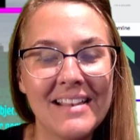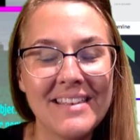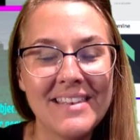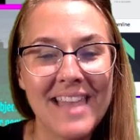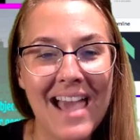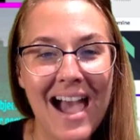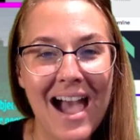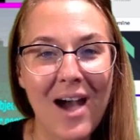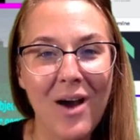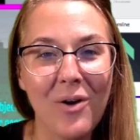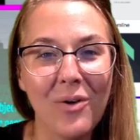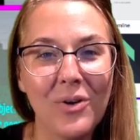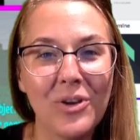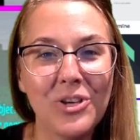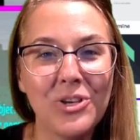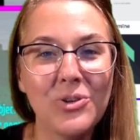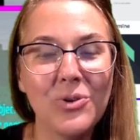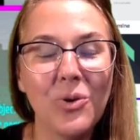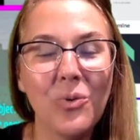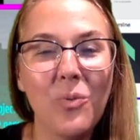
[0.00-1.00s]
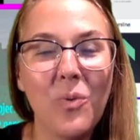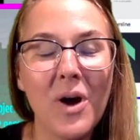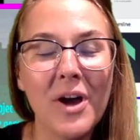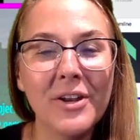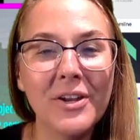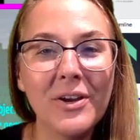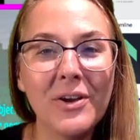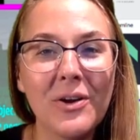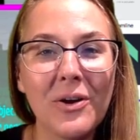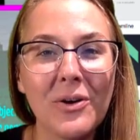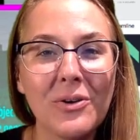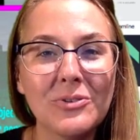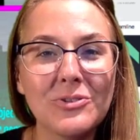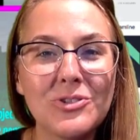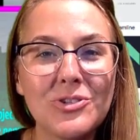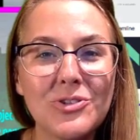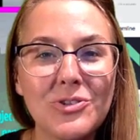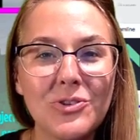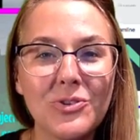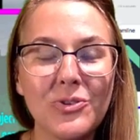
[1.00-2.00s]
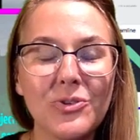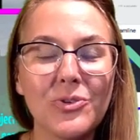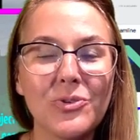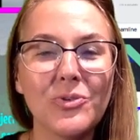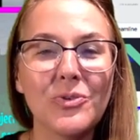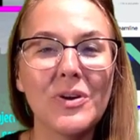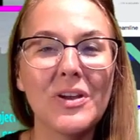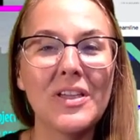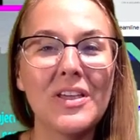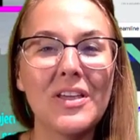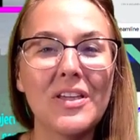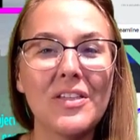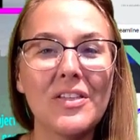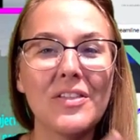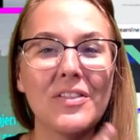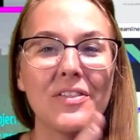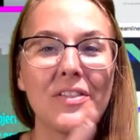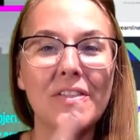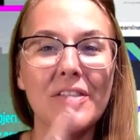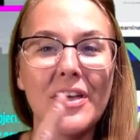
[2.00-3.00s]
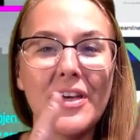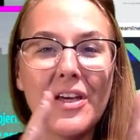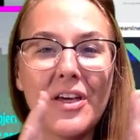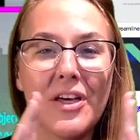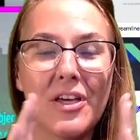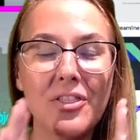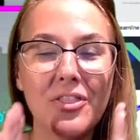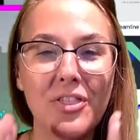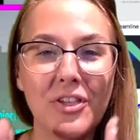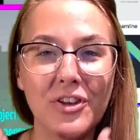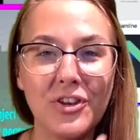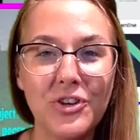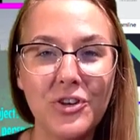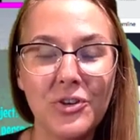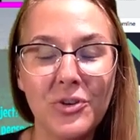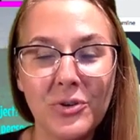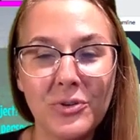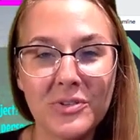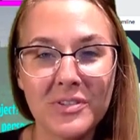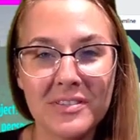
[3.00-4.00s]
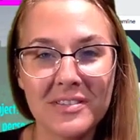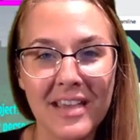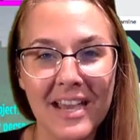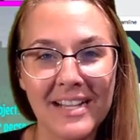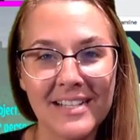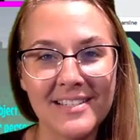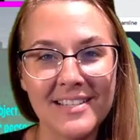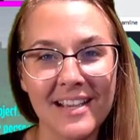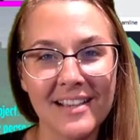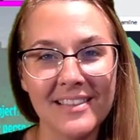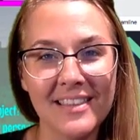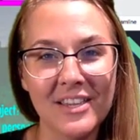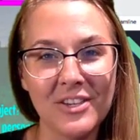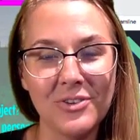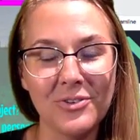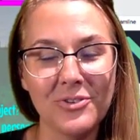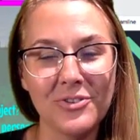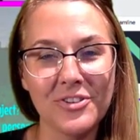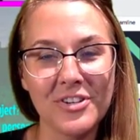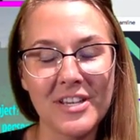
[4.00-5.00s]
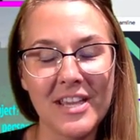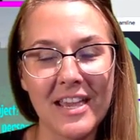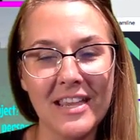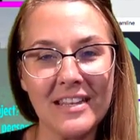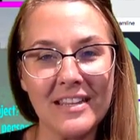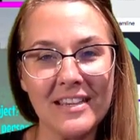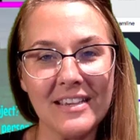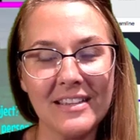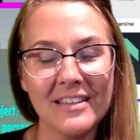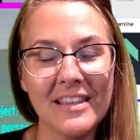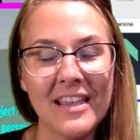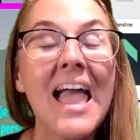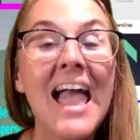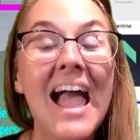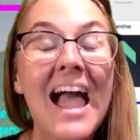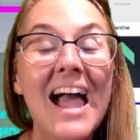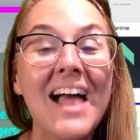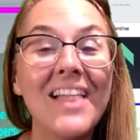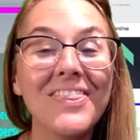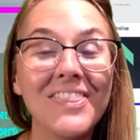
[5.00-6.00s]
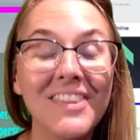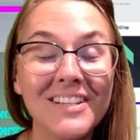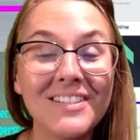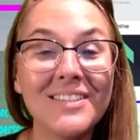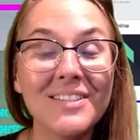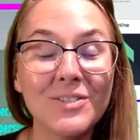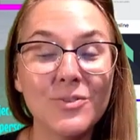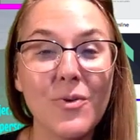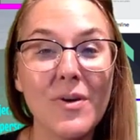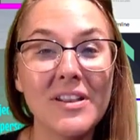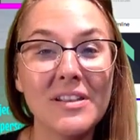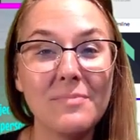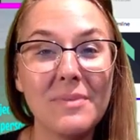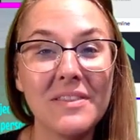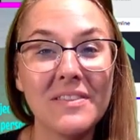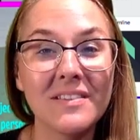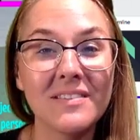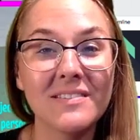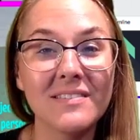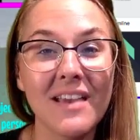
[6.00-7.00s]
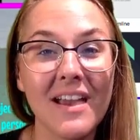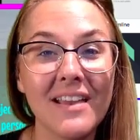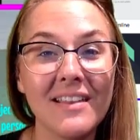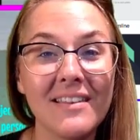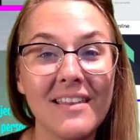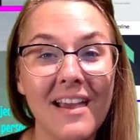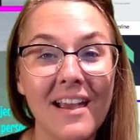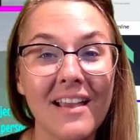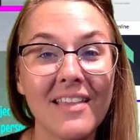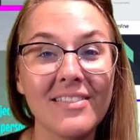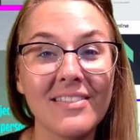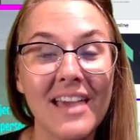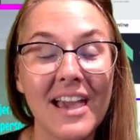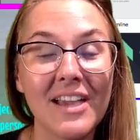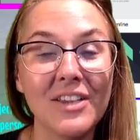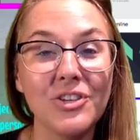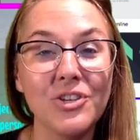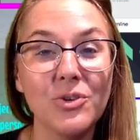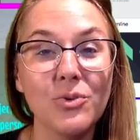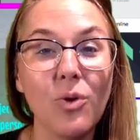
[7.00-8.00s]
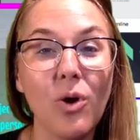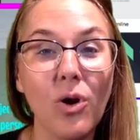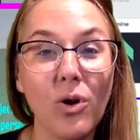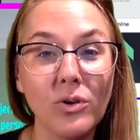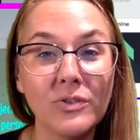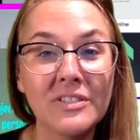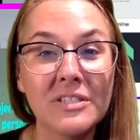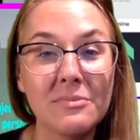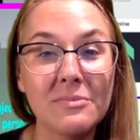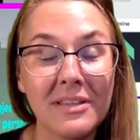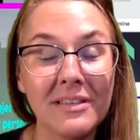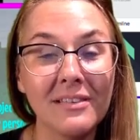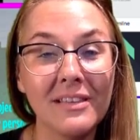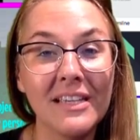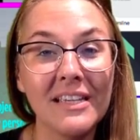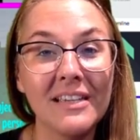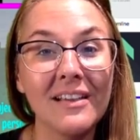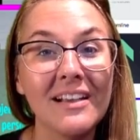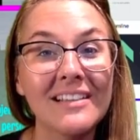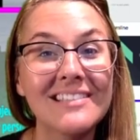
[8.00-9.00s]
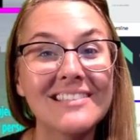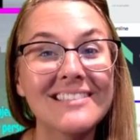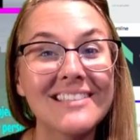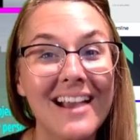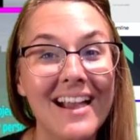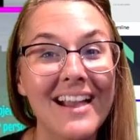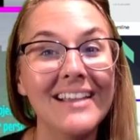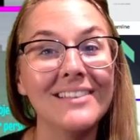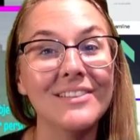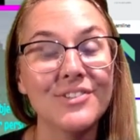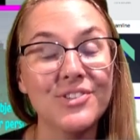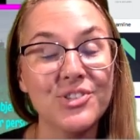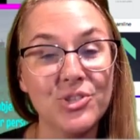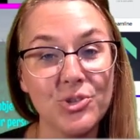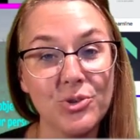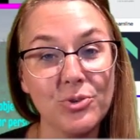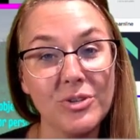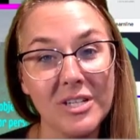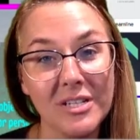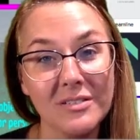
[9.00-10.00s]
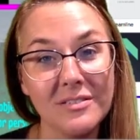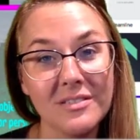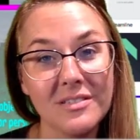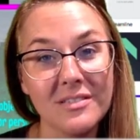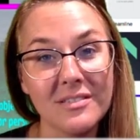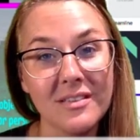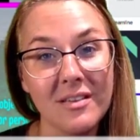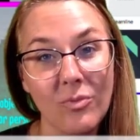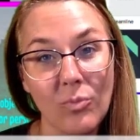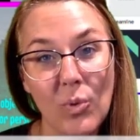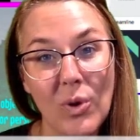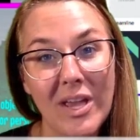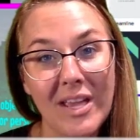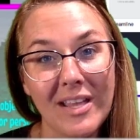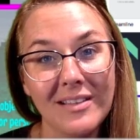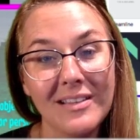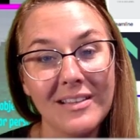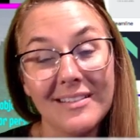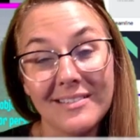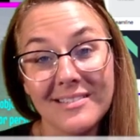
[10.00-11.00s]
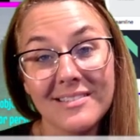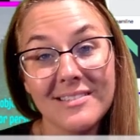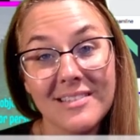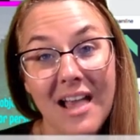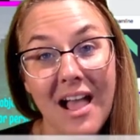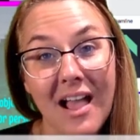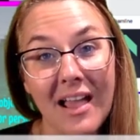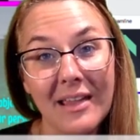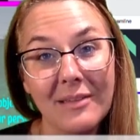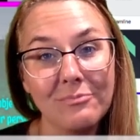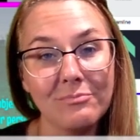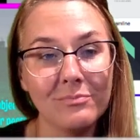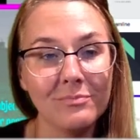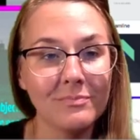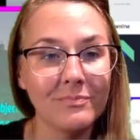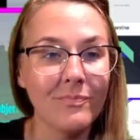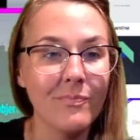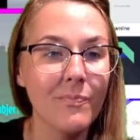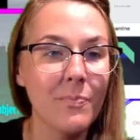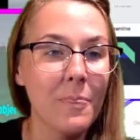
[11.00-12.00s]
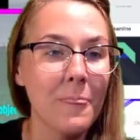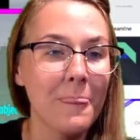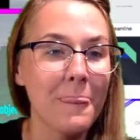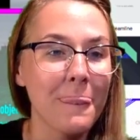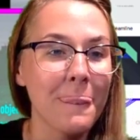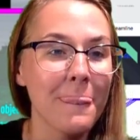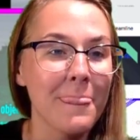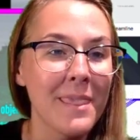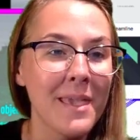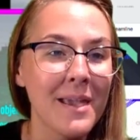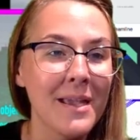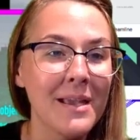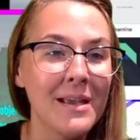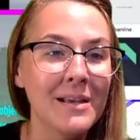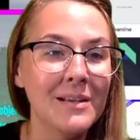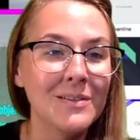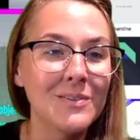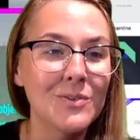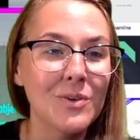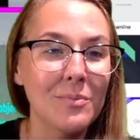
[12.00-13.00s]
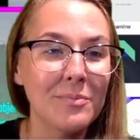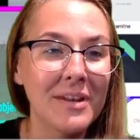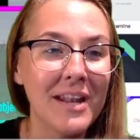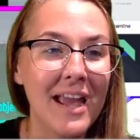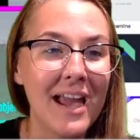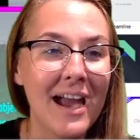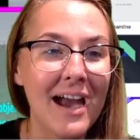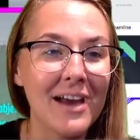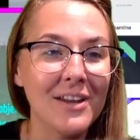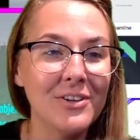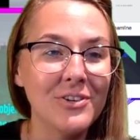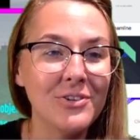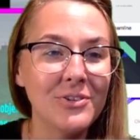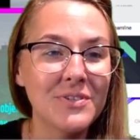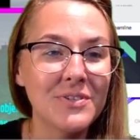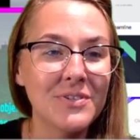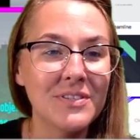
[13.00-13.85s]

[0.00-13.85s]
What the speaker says: Now, you'll want to go to the new slide deck that you created. And this is going to be the slide deck that you ultimately assign the students when it's time. So I'm going to add a new